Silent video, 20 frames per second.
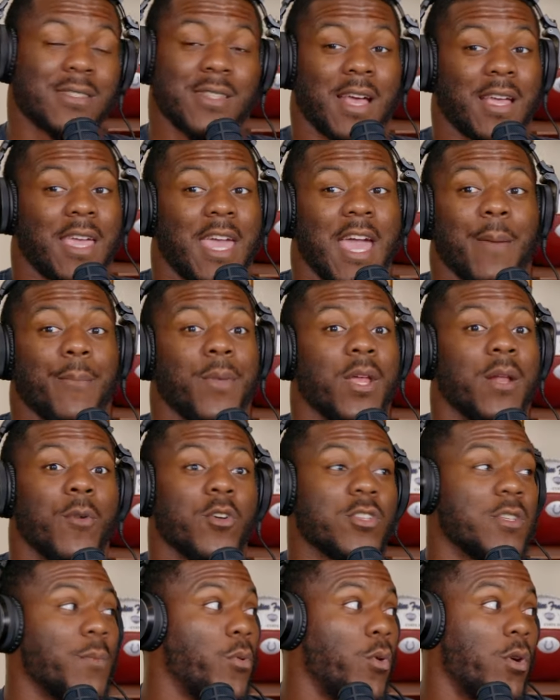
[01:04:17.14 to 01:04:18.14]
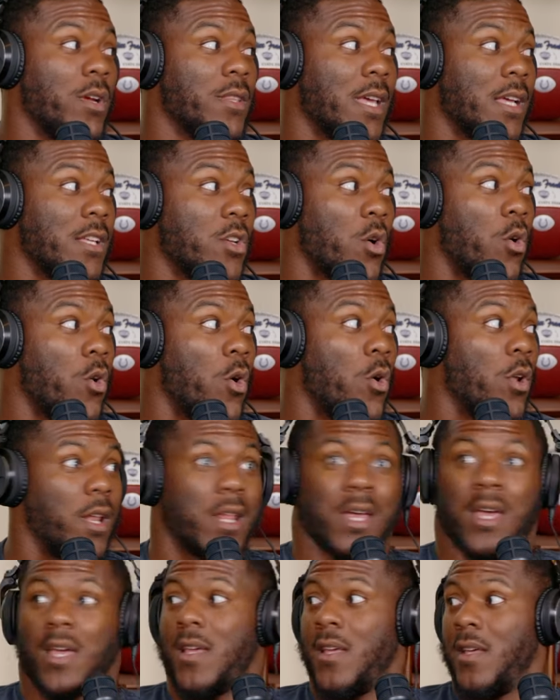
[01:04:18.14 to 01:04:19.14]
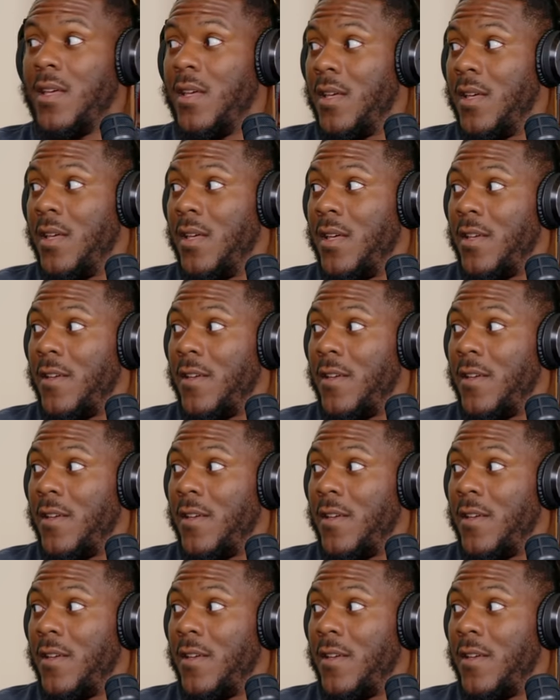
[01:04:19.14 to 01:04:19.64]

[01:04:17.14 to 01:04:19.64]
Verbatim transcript: that can't be the most important thing going on. There's some today. Marty